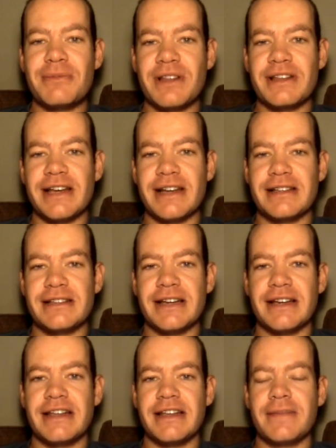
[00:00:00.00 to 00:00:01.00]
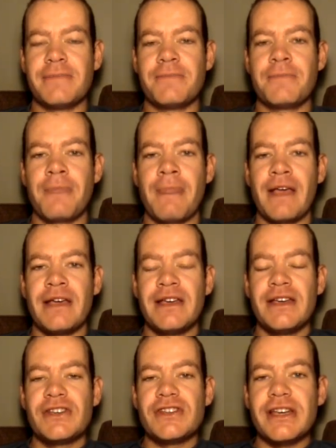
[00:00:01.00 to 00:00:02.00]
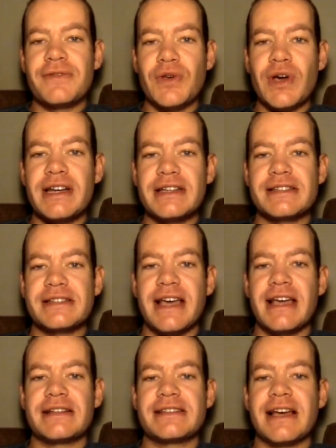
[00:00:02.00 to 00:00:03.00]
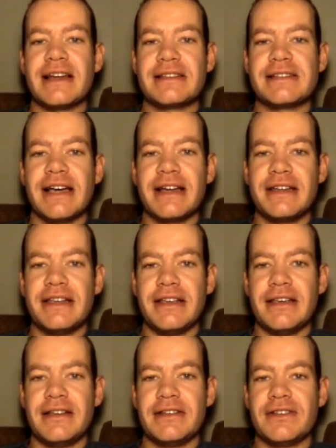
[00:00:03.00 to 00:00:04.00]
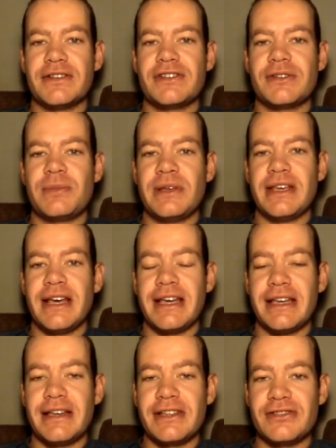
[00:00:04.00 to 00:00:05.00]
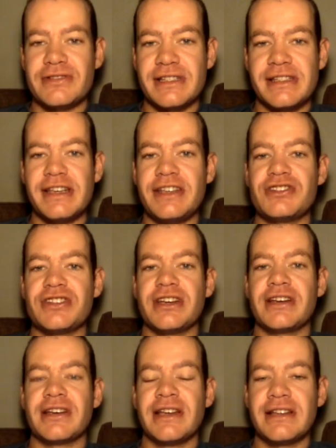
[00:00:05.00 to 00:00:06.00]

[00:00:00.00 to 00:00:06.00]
with Talent ID. So if you understand Talent ID to be a strategic,